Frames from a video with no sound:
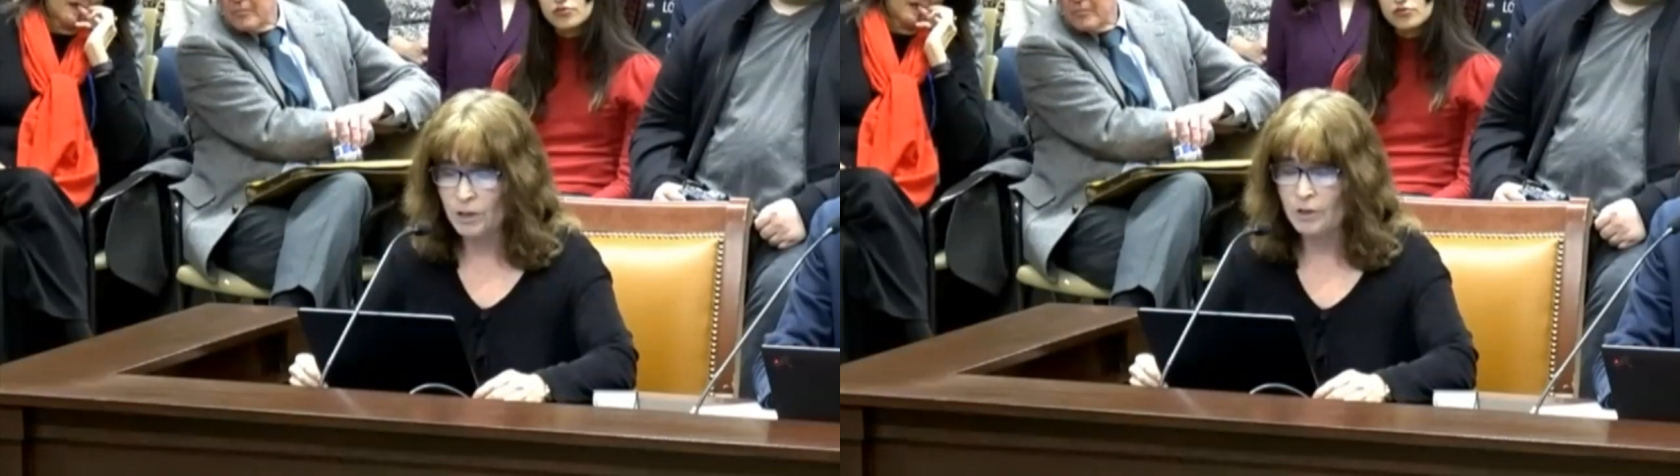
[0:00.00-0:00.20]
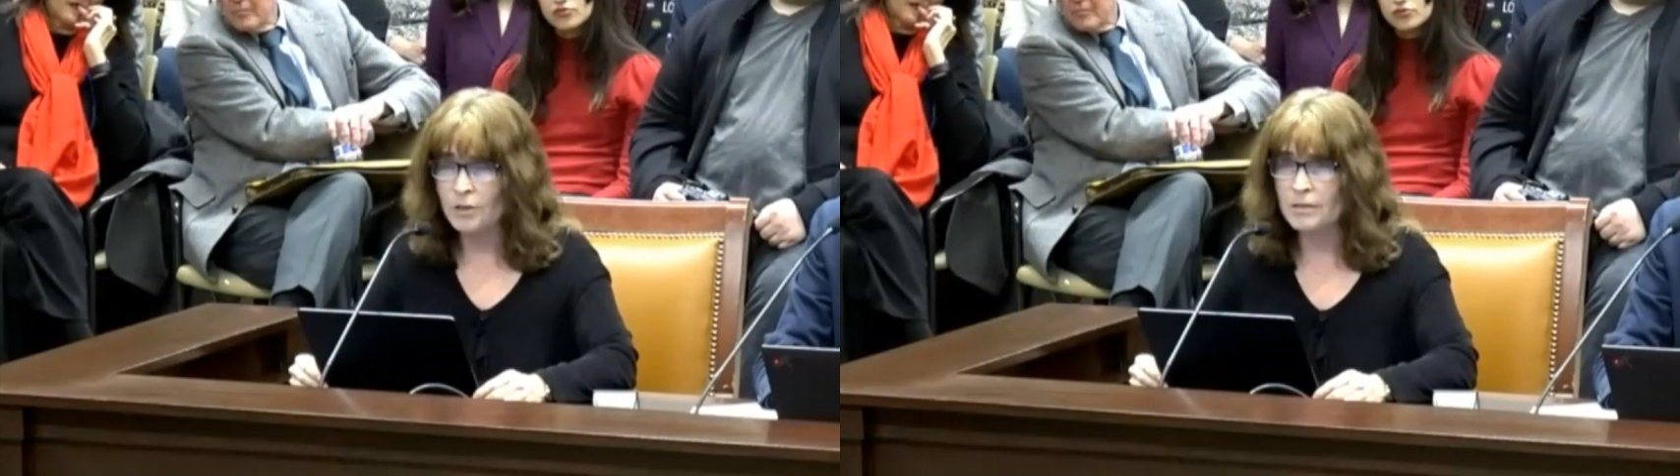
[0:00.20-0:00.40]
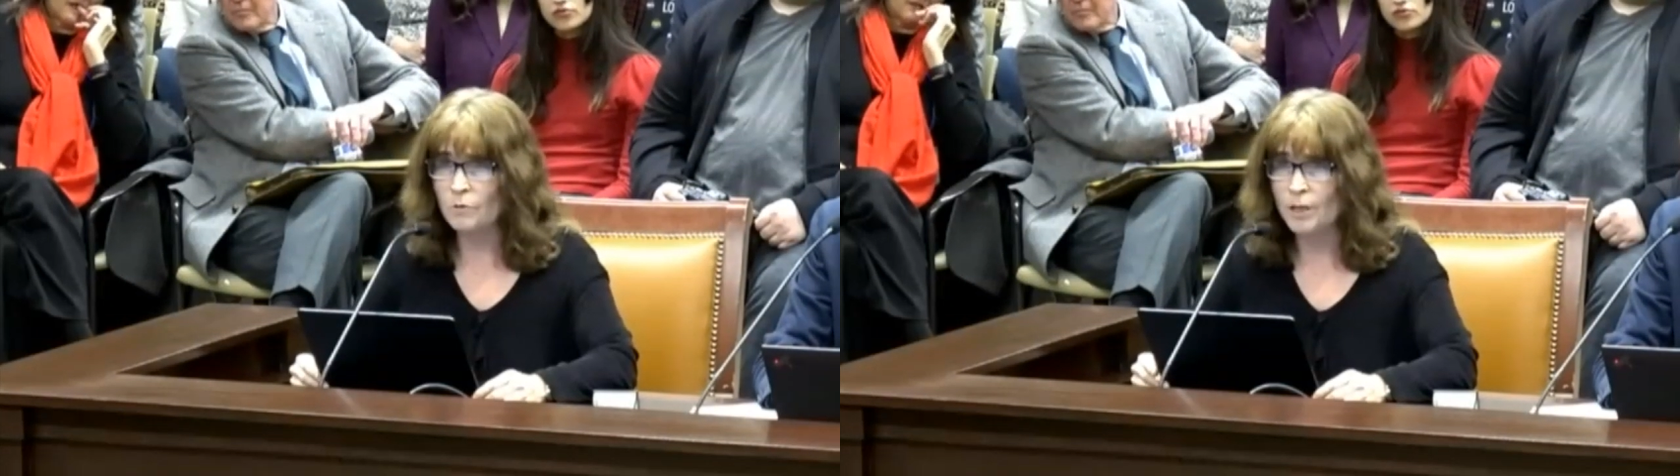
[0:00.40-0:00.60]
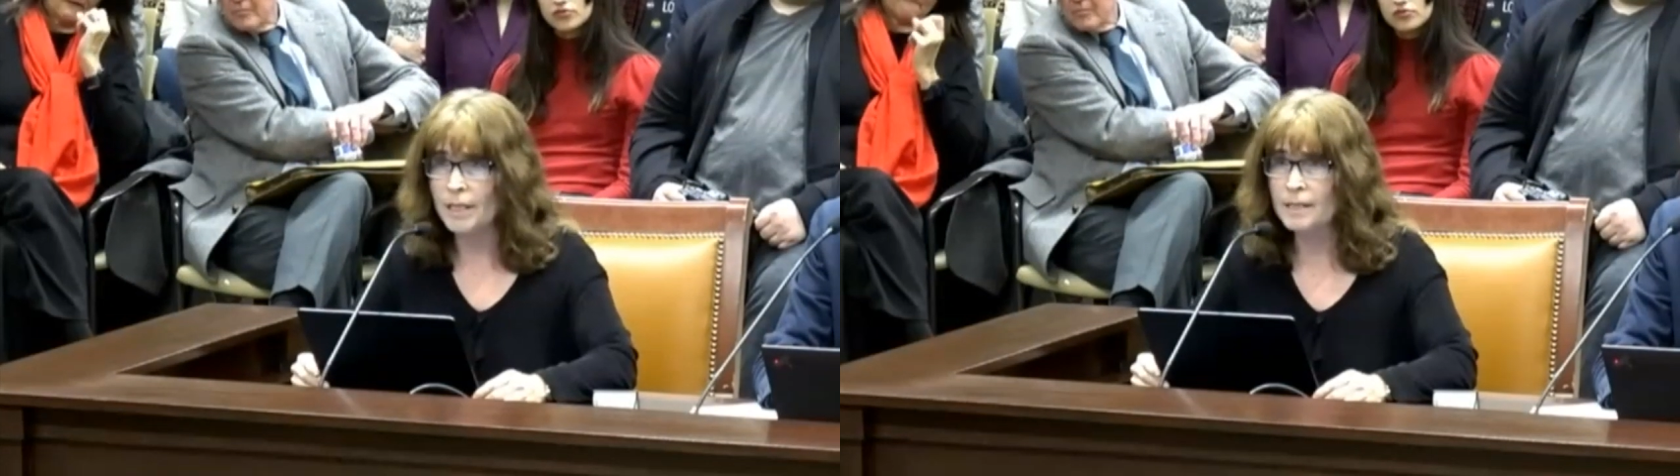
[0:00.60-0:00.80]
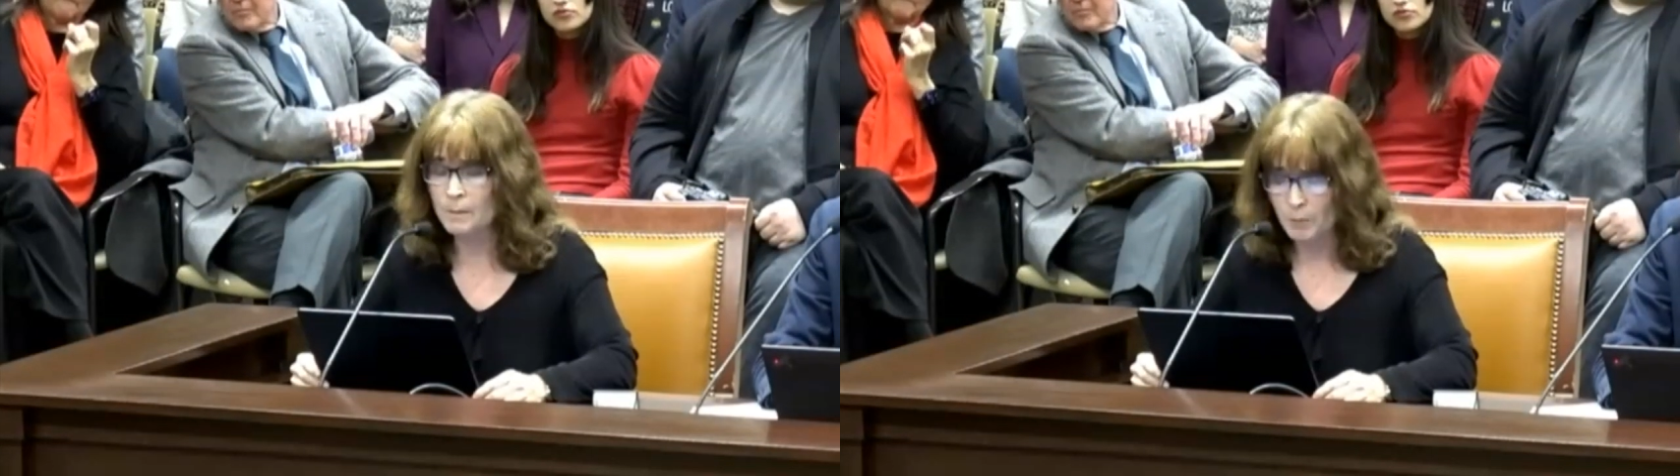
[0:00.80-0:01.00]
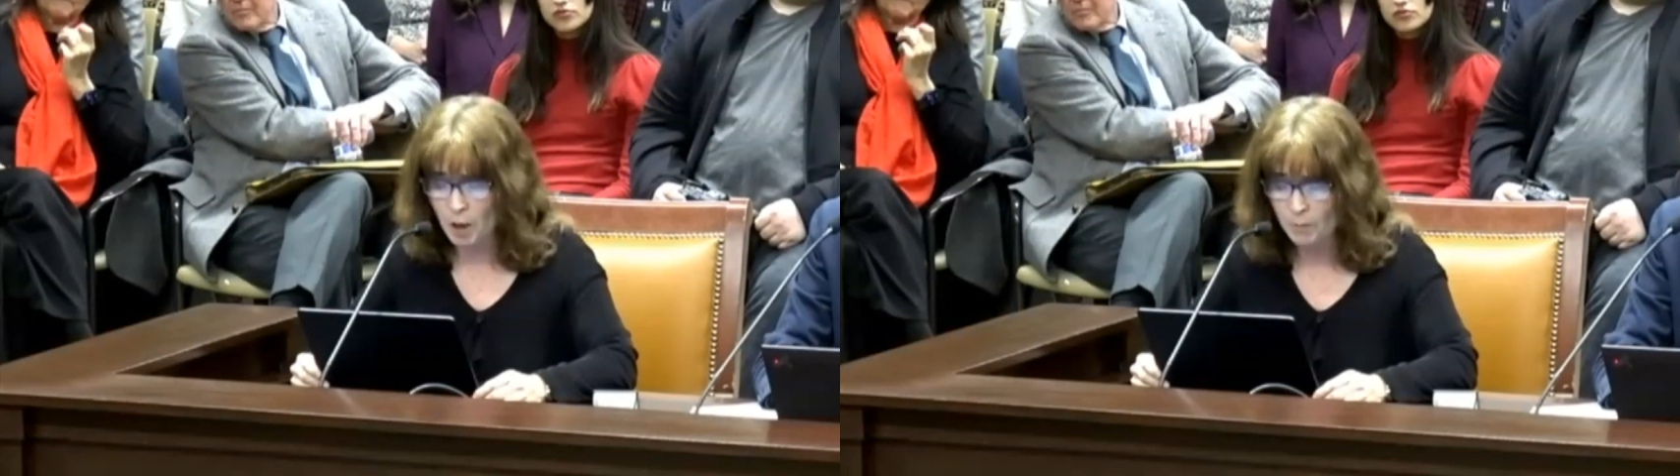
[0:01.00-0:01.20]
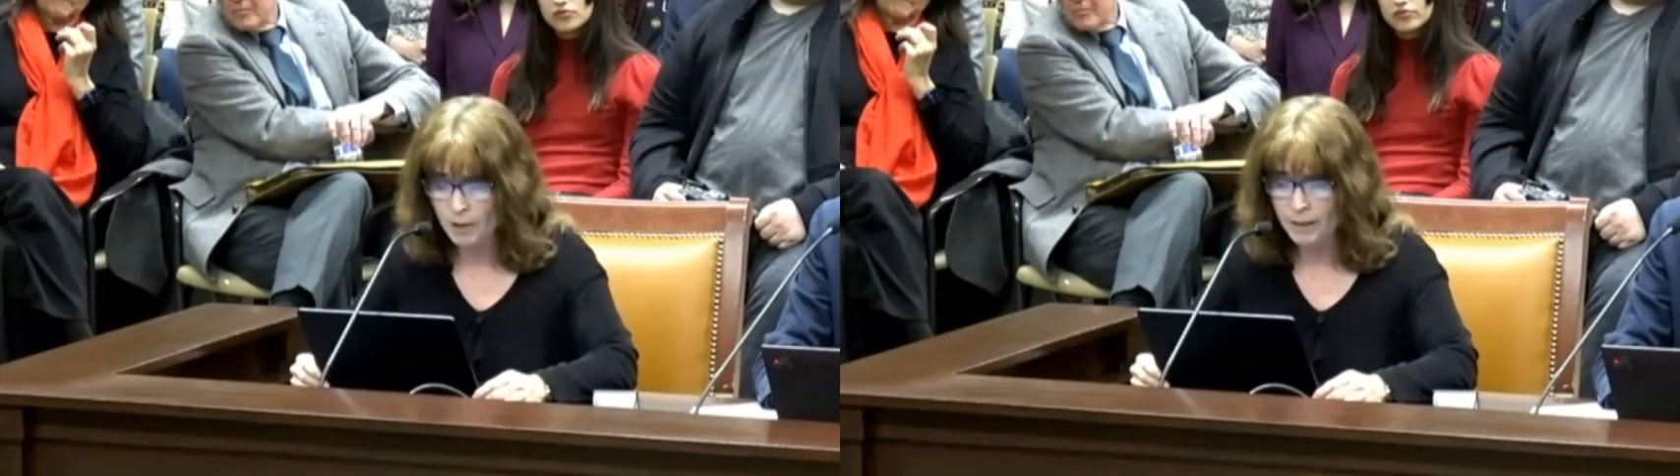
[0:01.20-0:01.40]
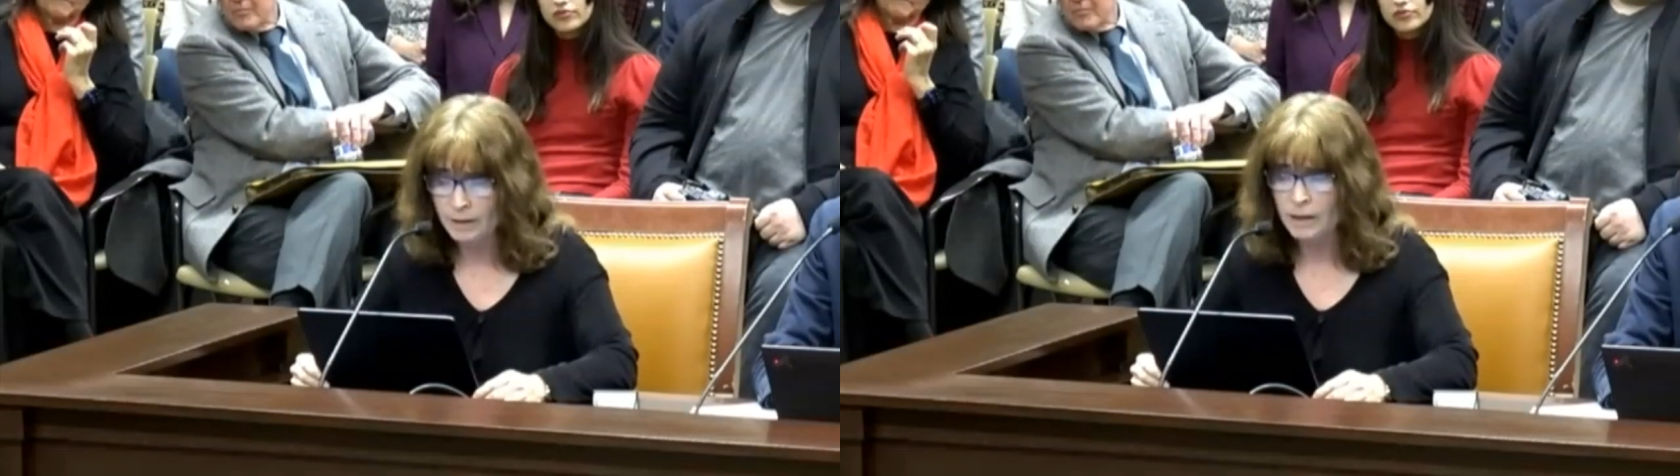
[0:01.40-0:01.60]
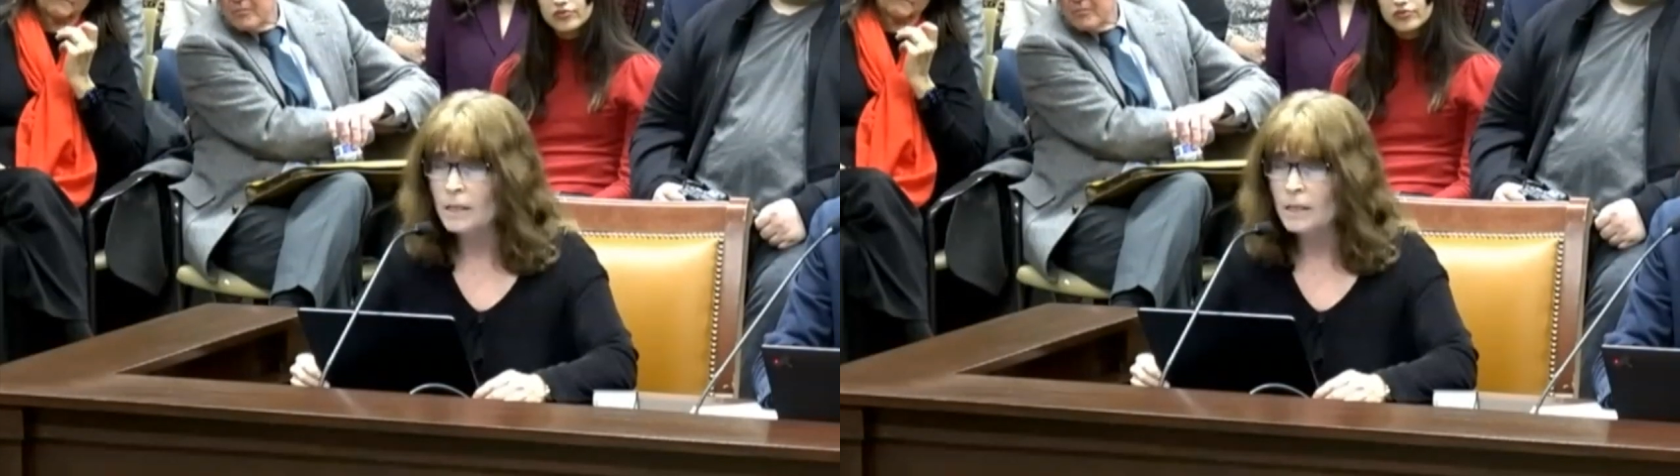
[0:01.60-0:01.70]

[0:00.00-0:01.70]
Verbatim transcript: gender dysphoria is appropriate.